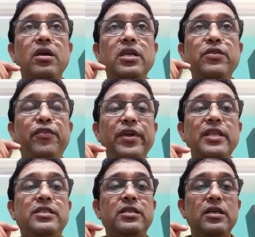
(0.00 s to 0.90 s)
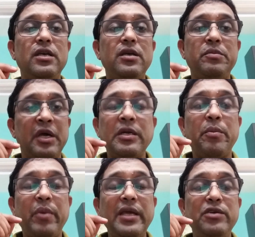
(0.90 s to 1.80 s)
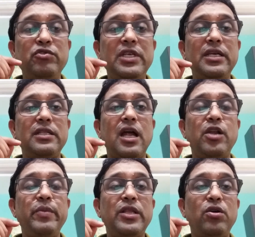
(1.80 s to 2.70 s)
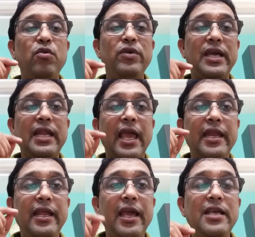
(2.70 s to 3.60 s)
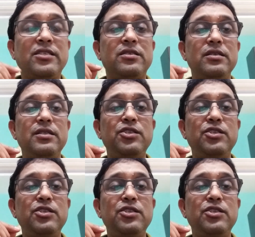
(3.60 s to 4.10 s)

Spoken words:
in which and by using that method we can engage